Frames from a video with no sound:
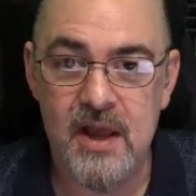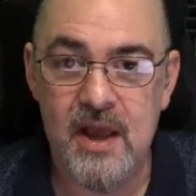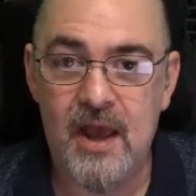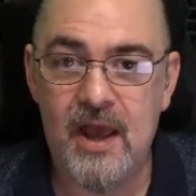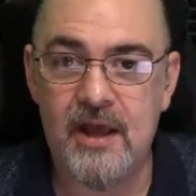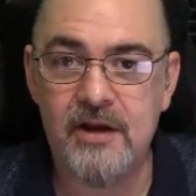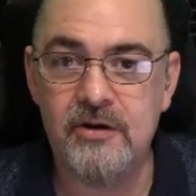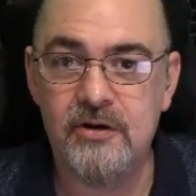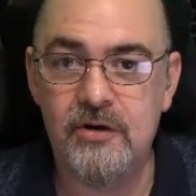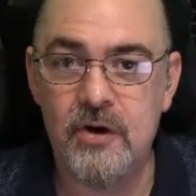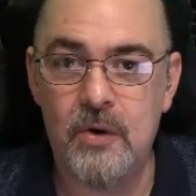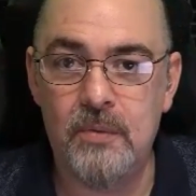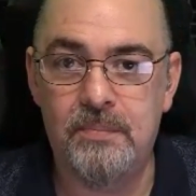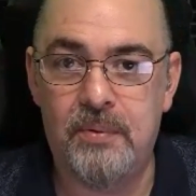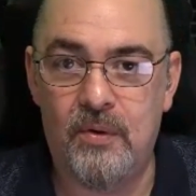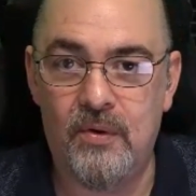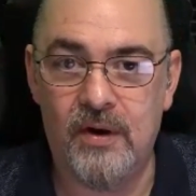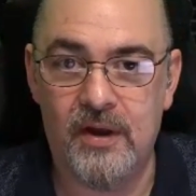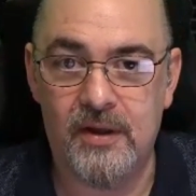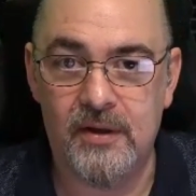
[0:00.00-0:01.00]
At no
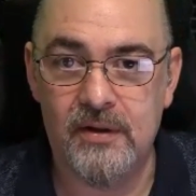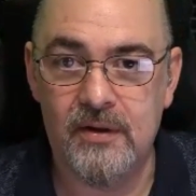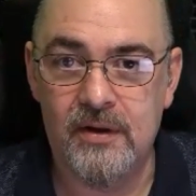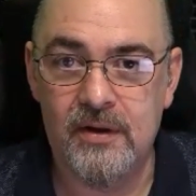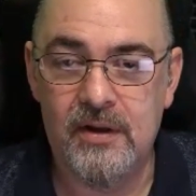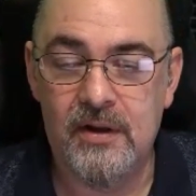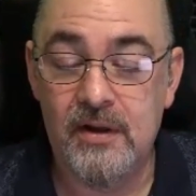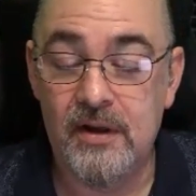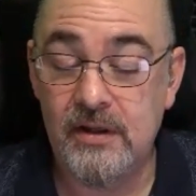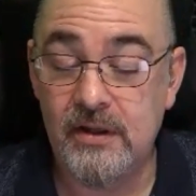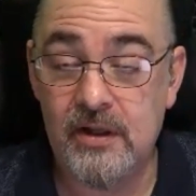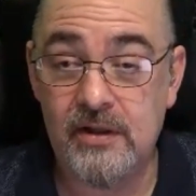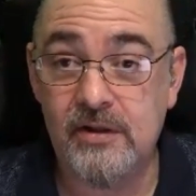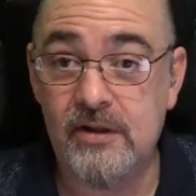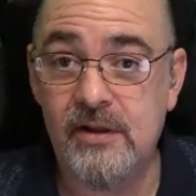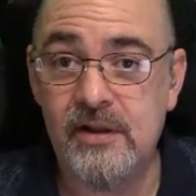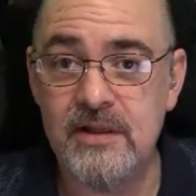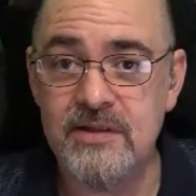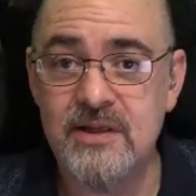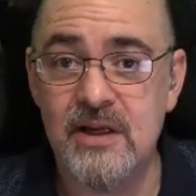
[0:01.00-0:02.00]
point now,
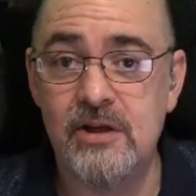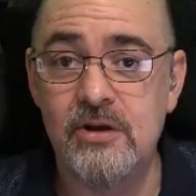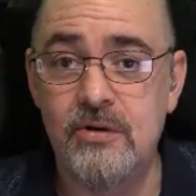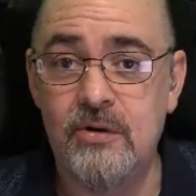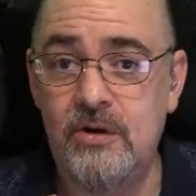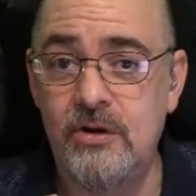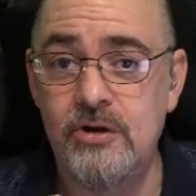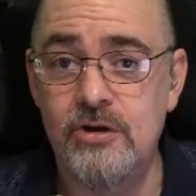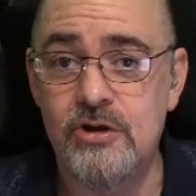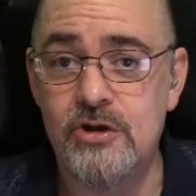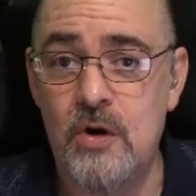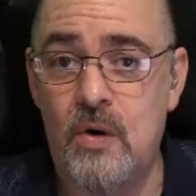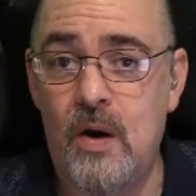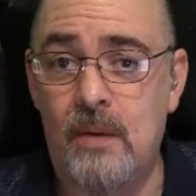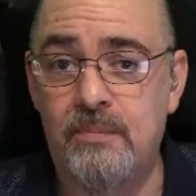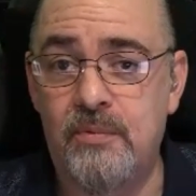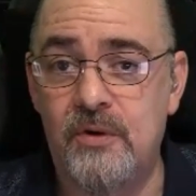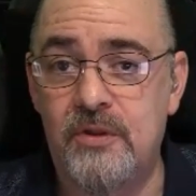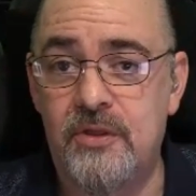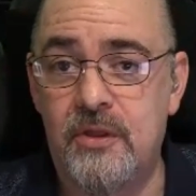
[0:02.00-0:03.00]
let's say you, you show
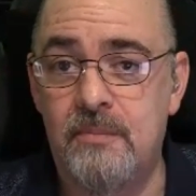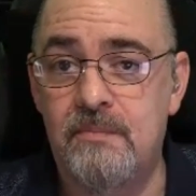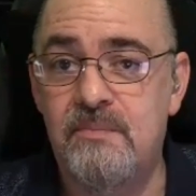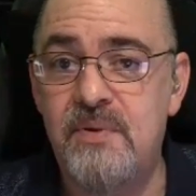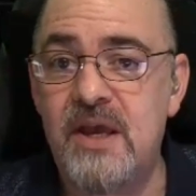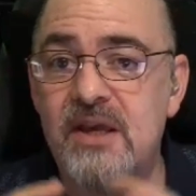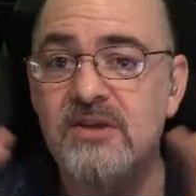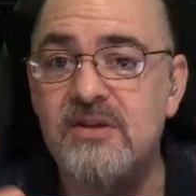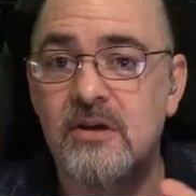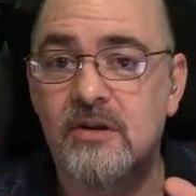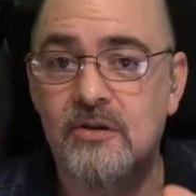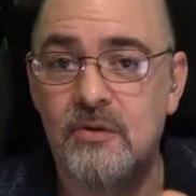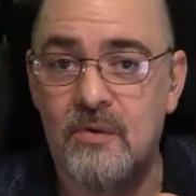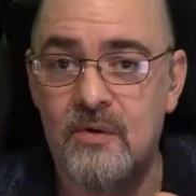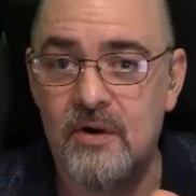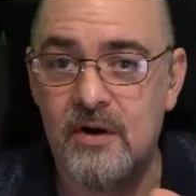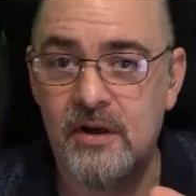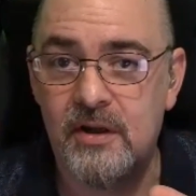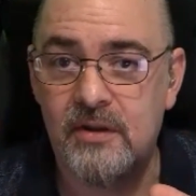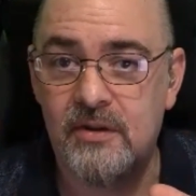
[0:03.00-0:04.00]
up with the best
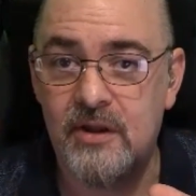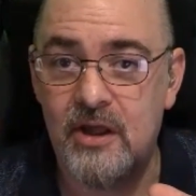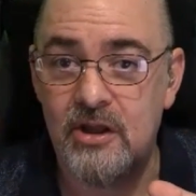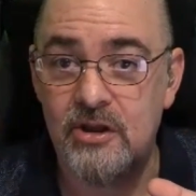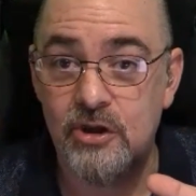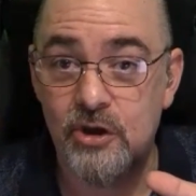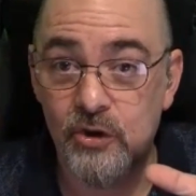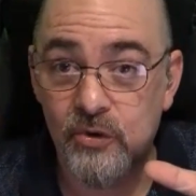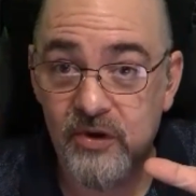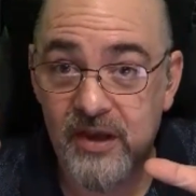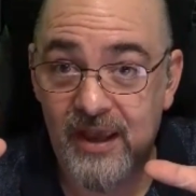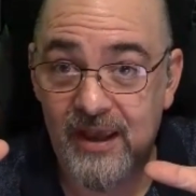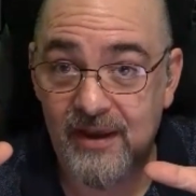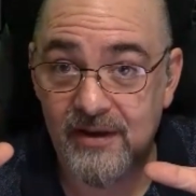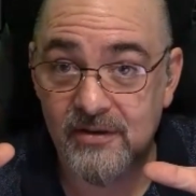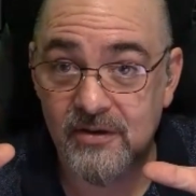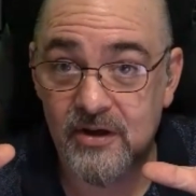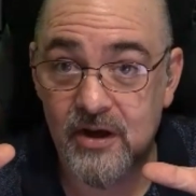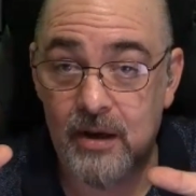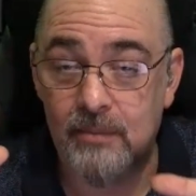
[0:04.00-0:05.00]
authority that you
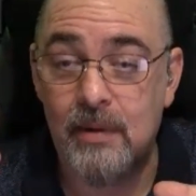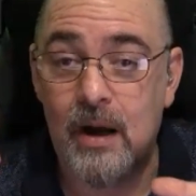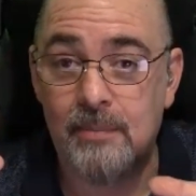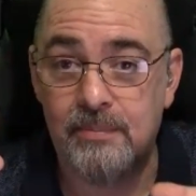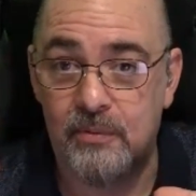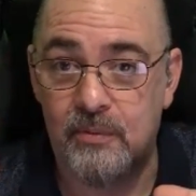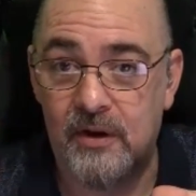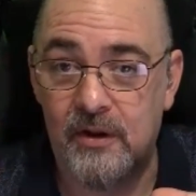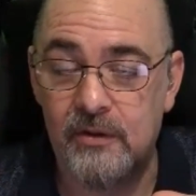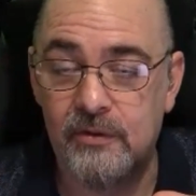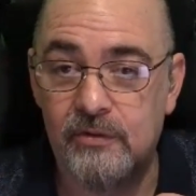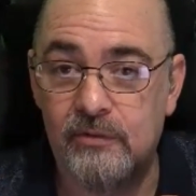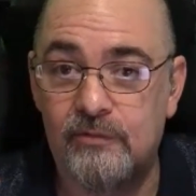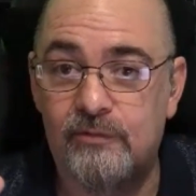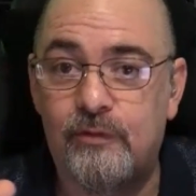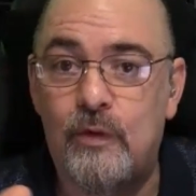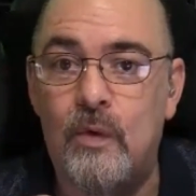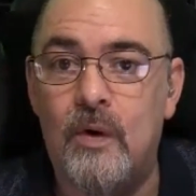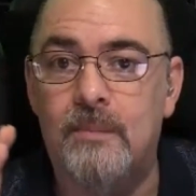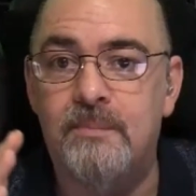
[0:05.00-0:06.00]
can come up with
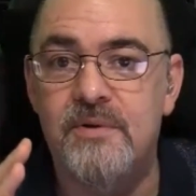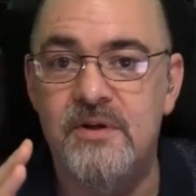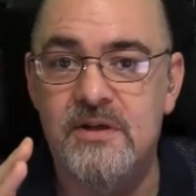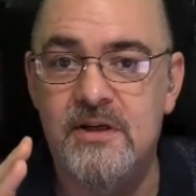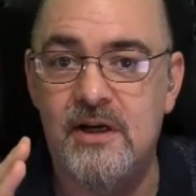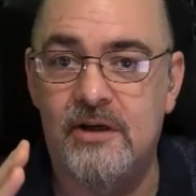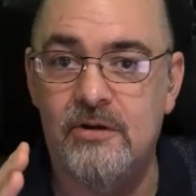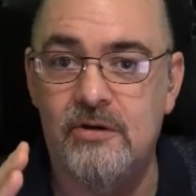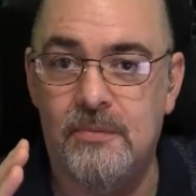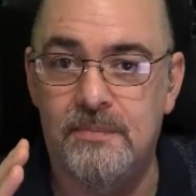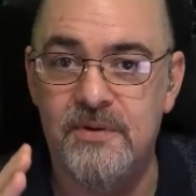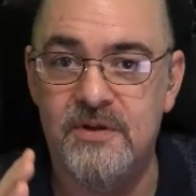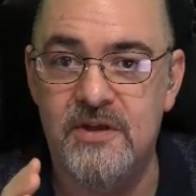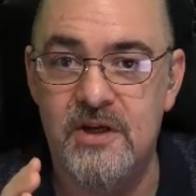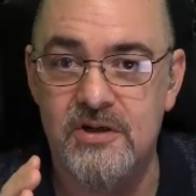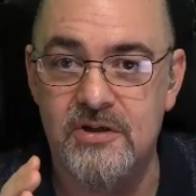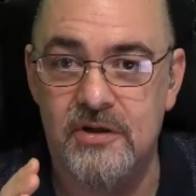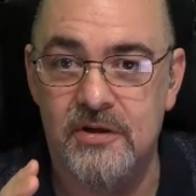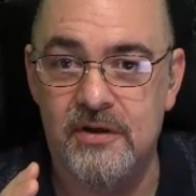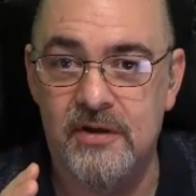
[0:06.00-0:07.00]
for a particular
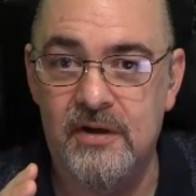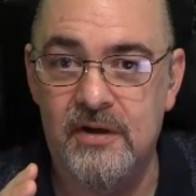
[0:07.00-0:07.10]
position.